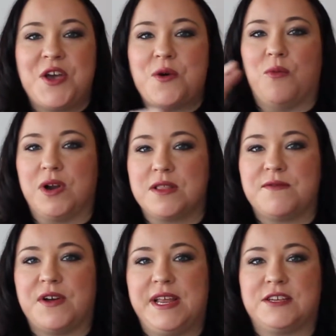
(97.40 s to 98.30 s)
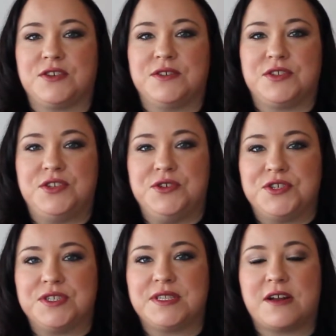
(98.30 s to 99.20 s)
one of the financial
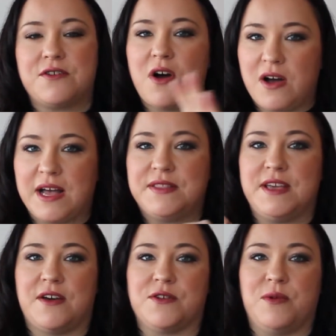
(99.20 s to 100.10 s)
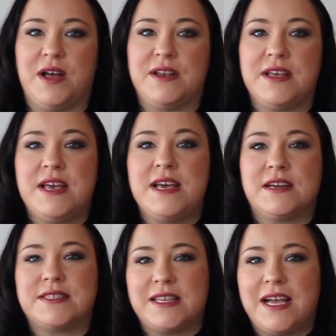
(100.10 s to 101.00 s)
institutions that are not at the other one,
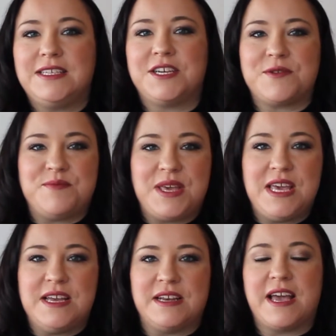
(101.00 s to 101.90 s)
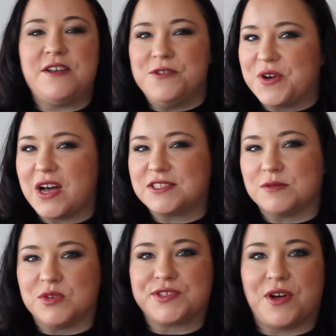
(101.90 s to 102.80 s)
because they like to compete and get new
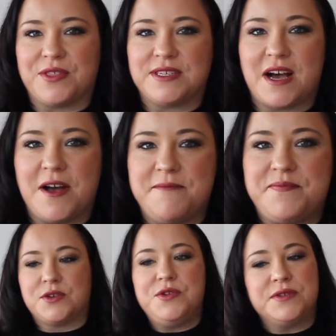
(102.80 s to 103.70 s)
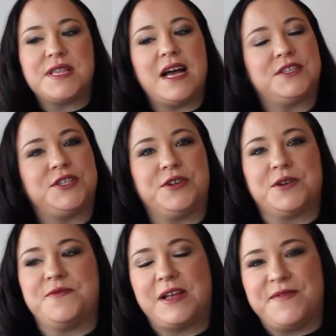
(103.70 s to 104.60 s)
customers all the time. So use that to
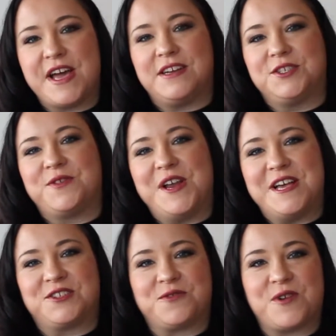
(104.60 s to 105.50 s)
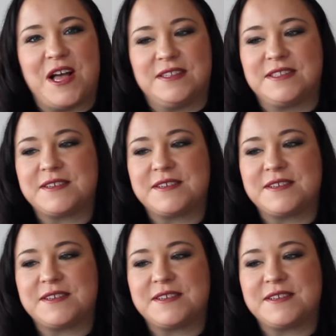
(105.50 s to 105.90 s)
your advantage, financial friends.